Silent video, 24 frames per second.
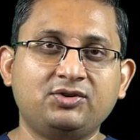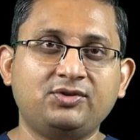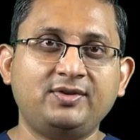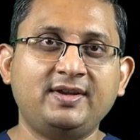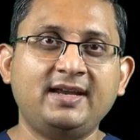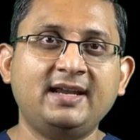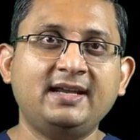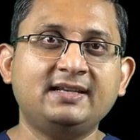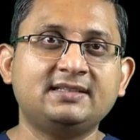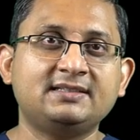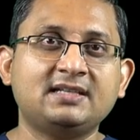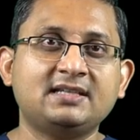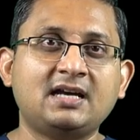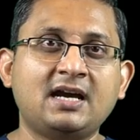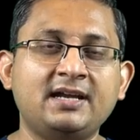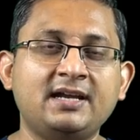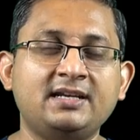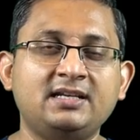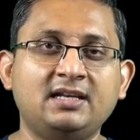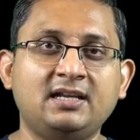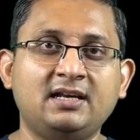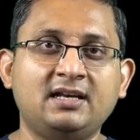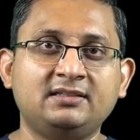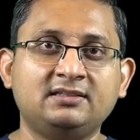creates the
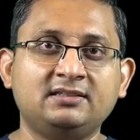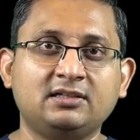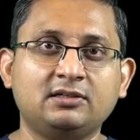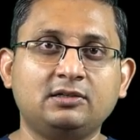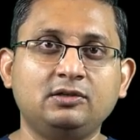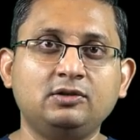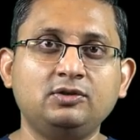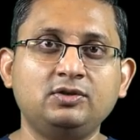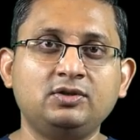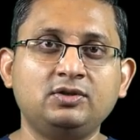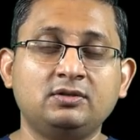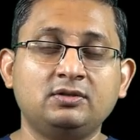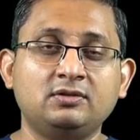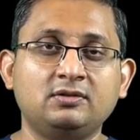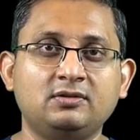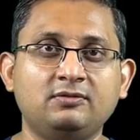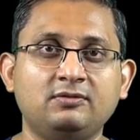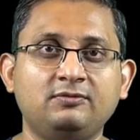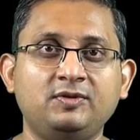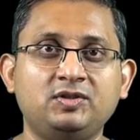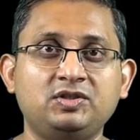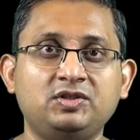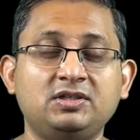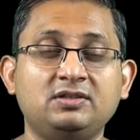idealized occlusion,
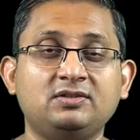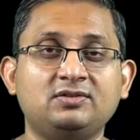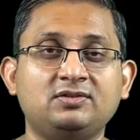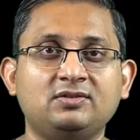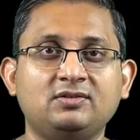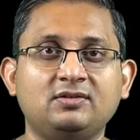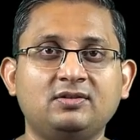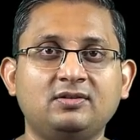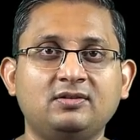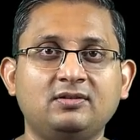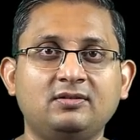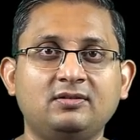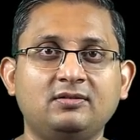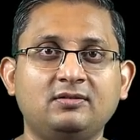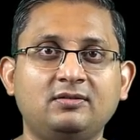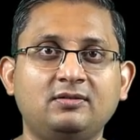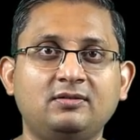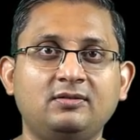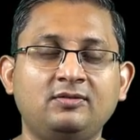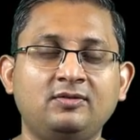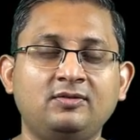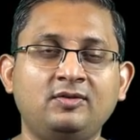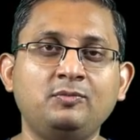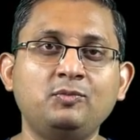which is
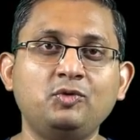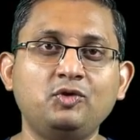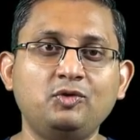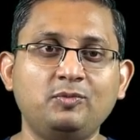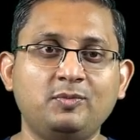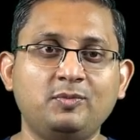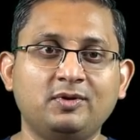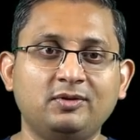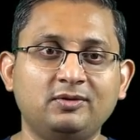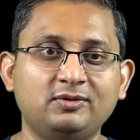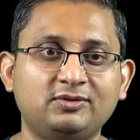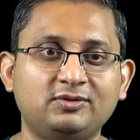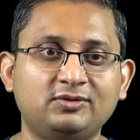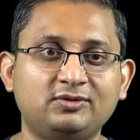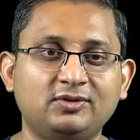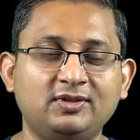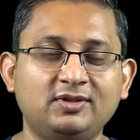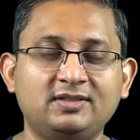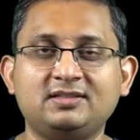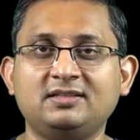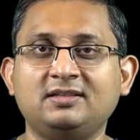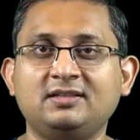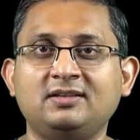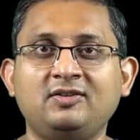removable, so
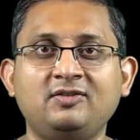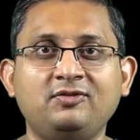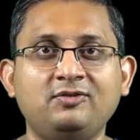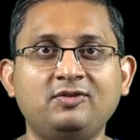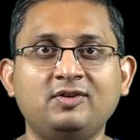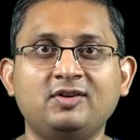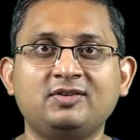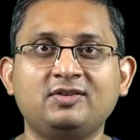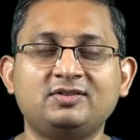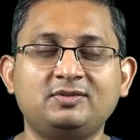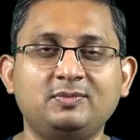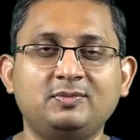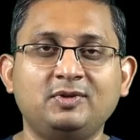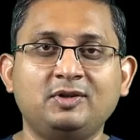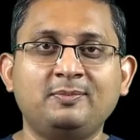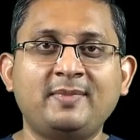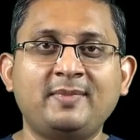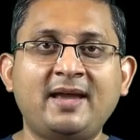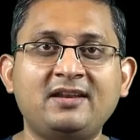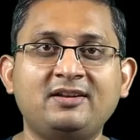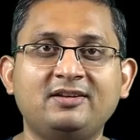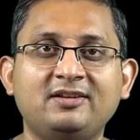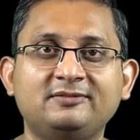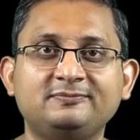it's a reversible
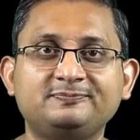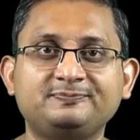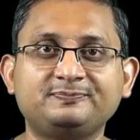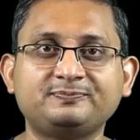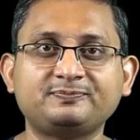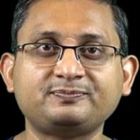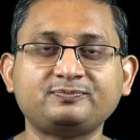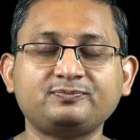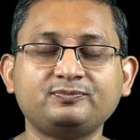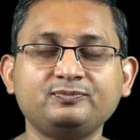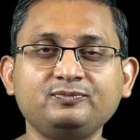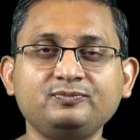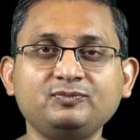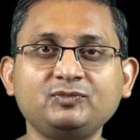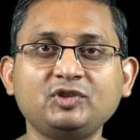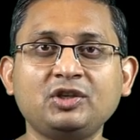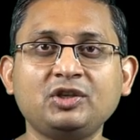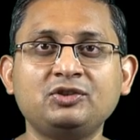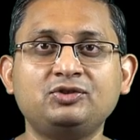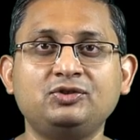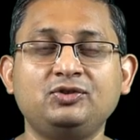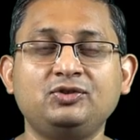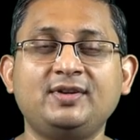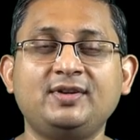manner.
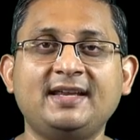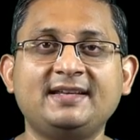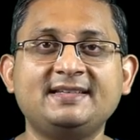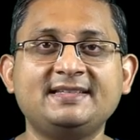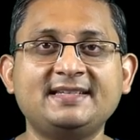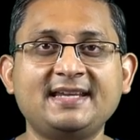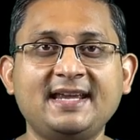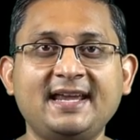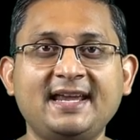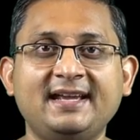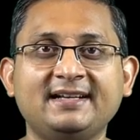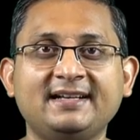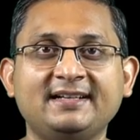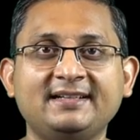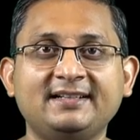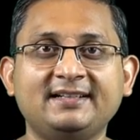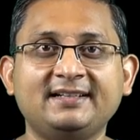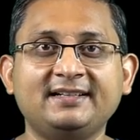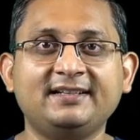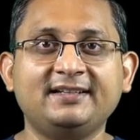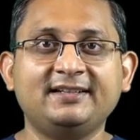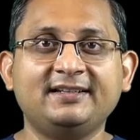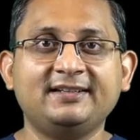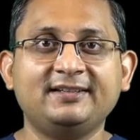So you can take
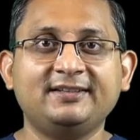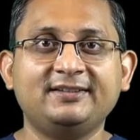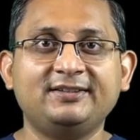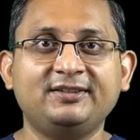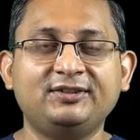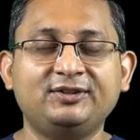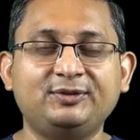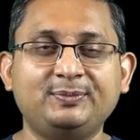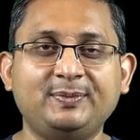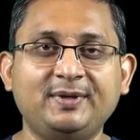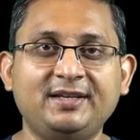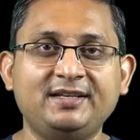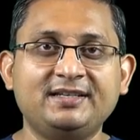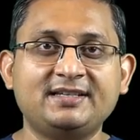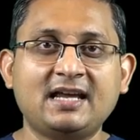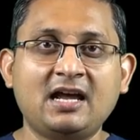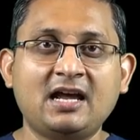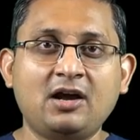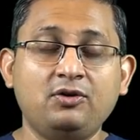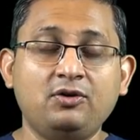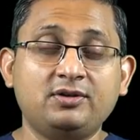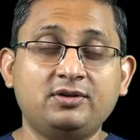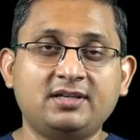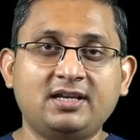the splint
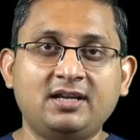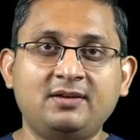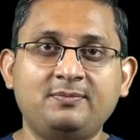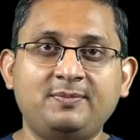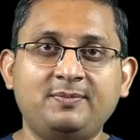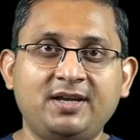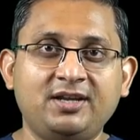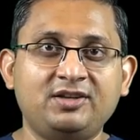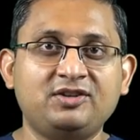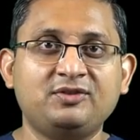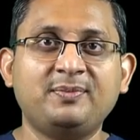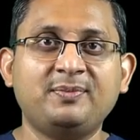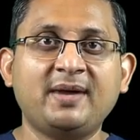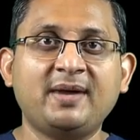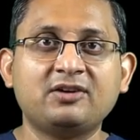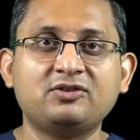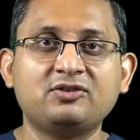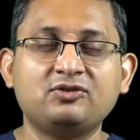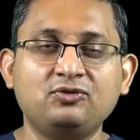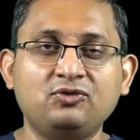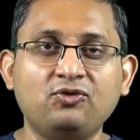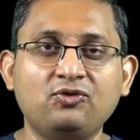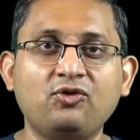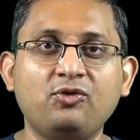out and patient back
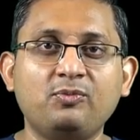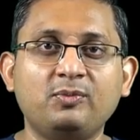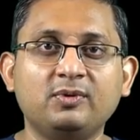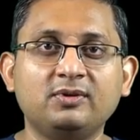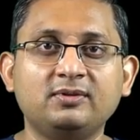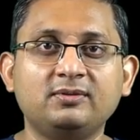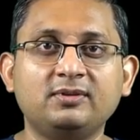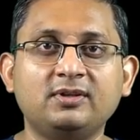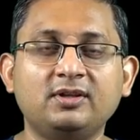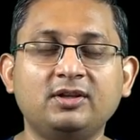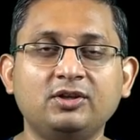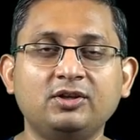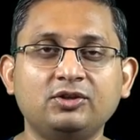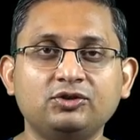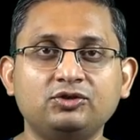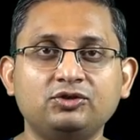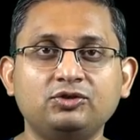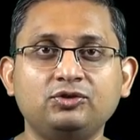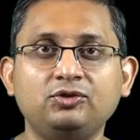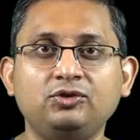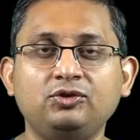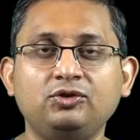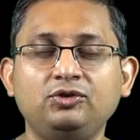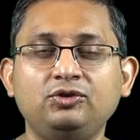to normal.
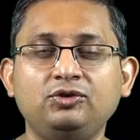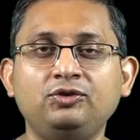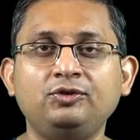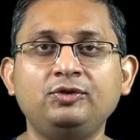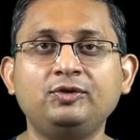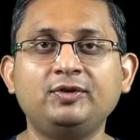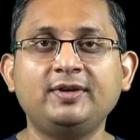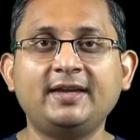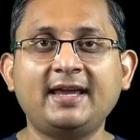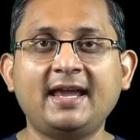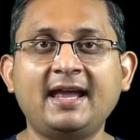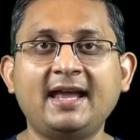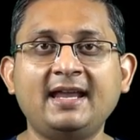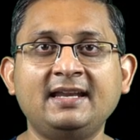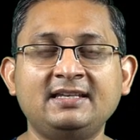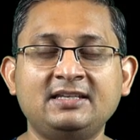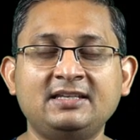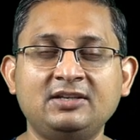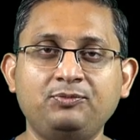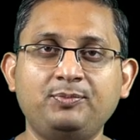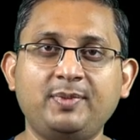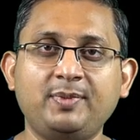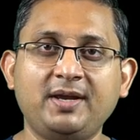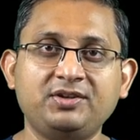So you can
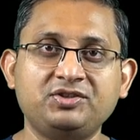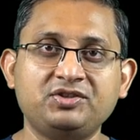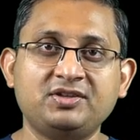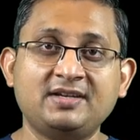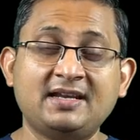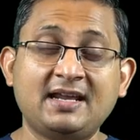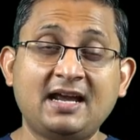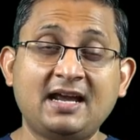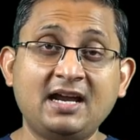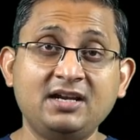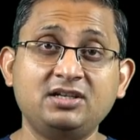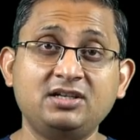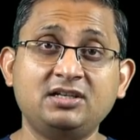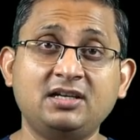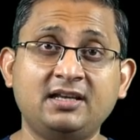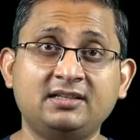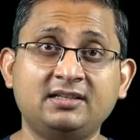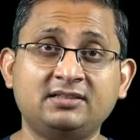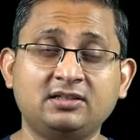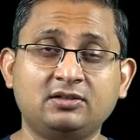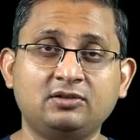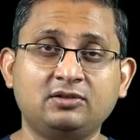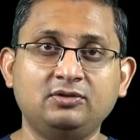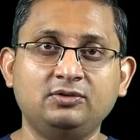give patient an
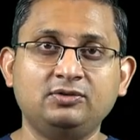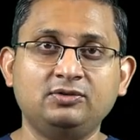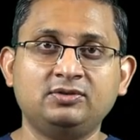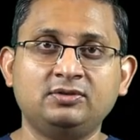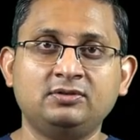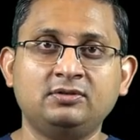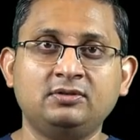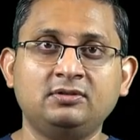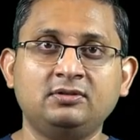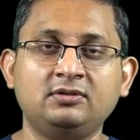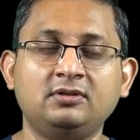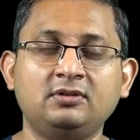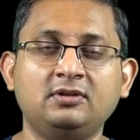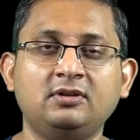idealized occlusal